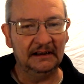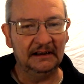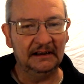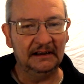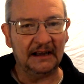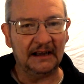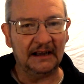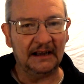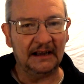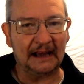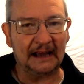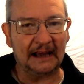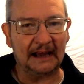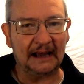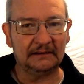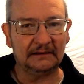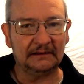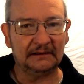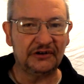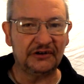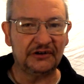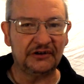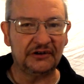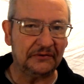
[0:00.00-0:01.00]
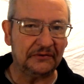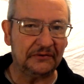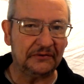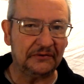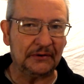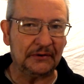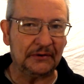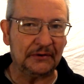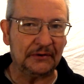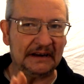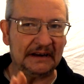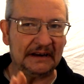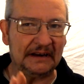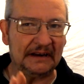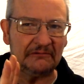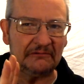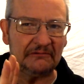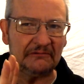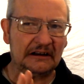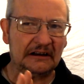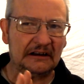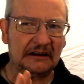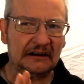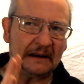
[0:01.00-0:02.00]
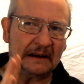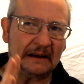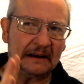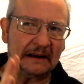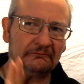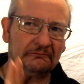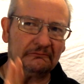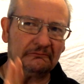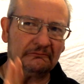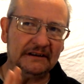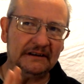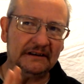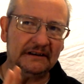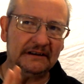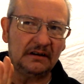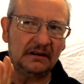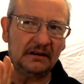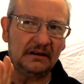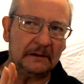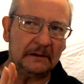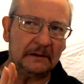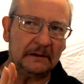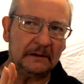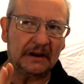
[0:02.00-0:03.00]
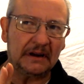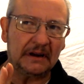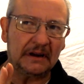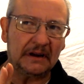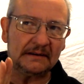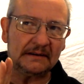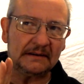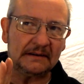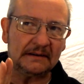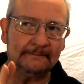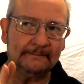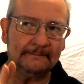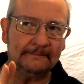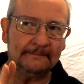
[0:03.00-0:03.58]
and 2.30 is around about the right time because